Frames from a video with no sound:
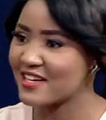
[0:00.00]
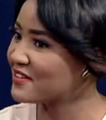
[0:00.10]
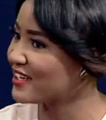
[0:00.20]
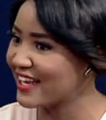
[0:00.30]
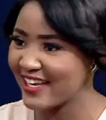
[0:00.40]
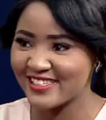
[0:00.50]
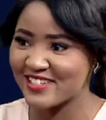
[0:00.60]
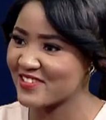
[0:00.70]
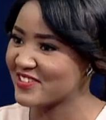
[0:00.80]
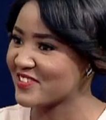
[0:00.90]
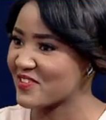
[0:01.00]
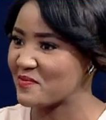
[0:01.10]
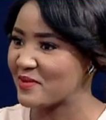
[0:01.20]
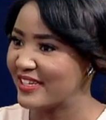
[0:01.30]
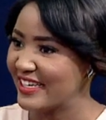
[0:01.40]
the
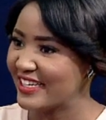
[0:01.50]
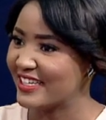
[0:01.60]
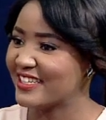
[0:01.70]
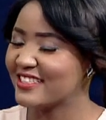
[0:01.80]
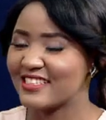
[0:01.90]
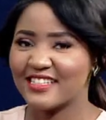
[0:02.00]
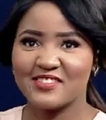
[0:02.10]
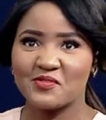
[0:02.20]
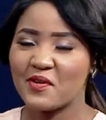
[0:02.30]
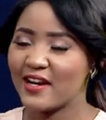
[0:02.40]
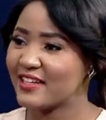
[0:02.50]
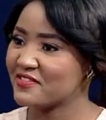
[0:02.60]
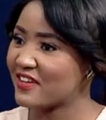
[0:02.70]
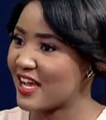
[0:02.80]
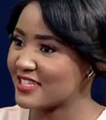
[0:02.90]
relationship mm-hmm. is, is
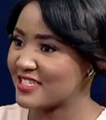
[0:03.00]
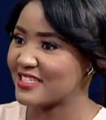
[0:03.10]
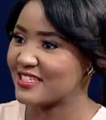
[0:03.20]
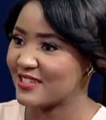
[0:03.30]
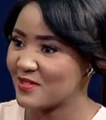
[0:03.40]
quite vast.